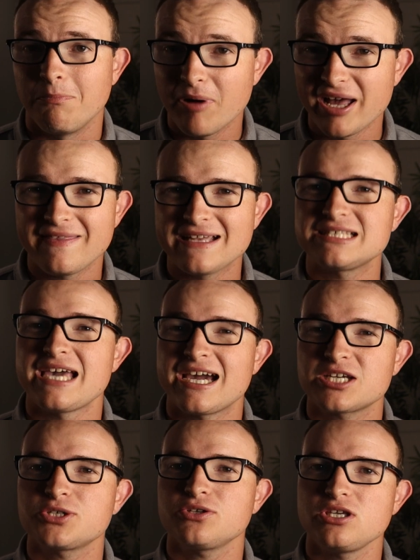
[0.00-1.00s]
But that's
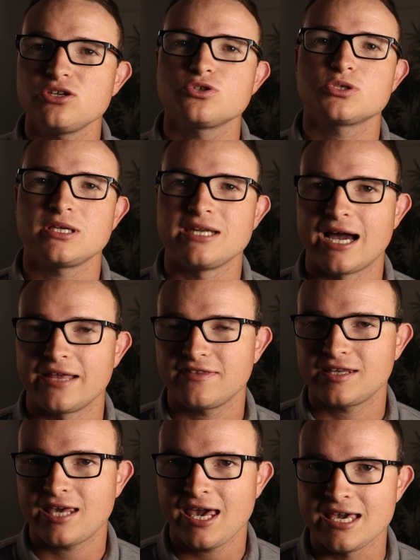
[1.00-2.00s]
actually usually not
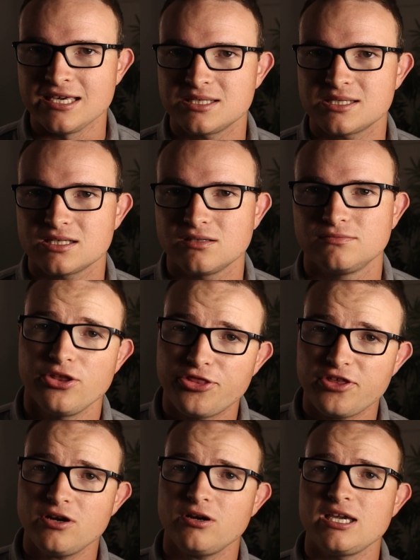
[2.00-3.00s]
the case. The
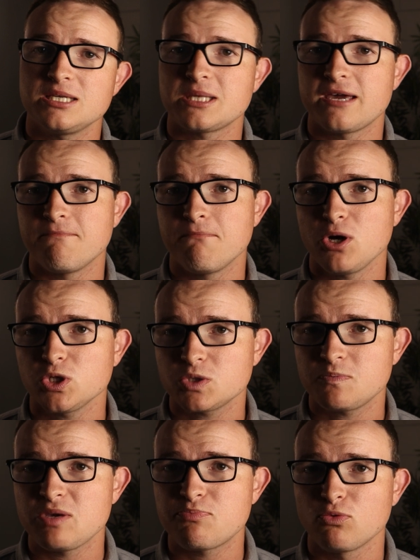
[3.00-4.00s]
theory is that
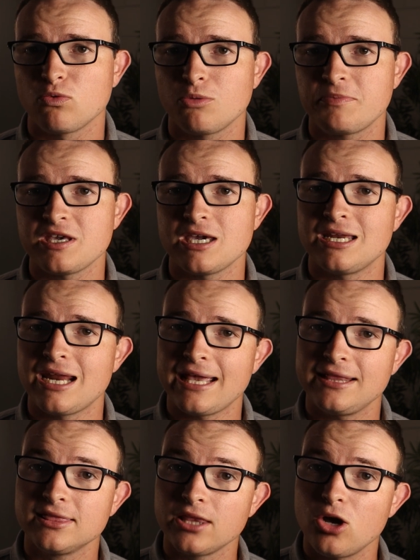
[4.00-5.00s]
most people will be in
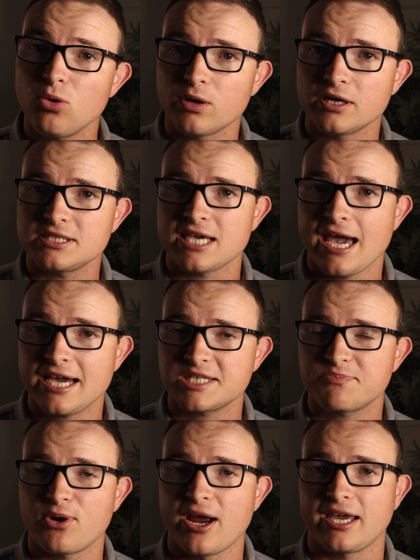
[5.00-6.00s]
a lower tax
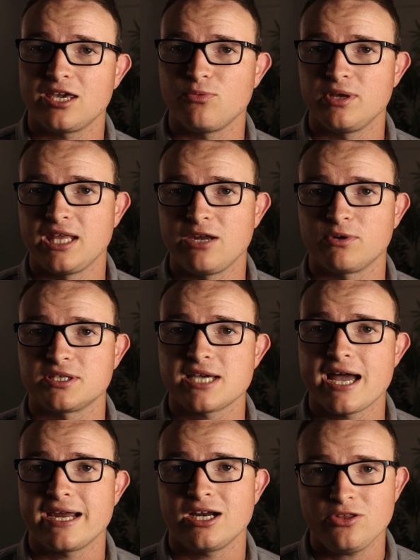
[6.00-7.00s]
bracket when they
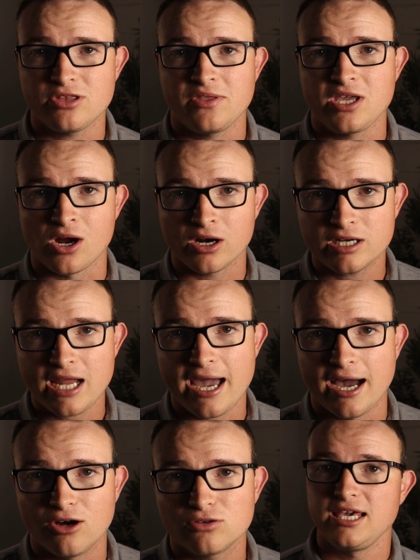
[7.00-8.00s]
retire than they are
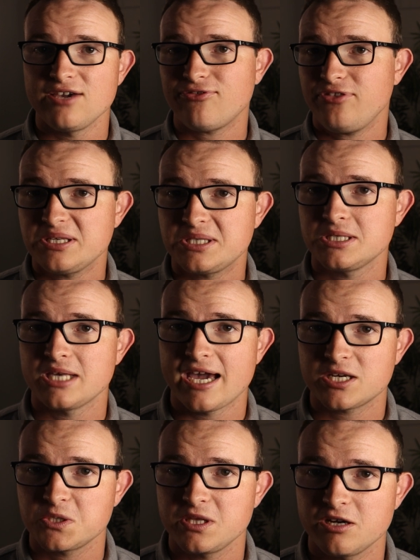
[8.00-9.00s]
now. If this is
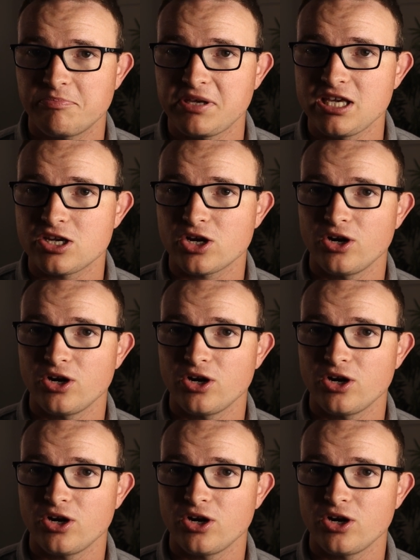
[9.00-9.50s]
actually their peak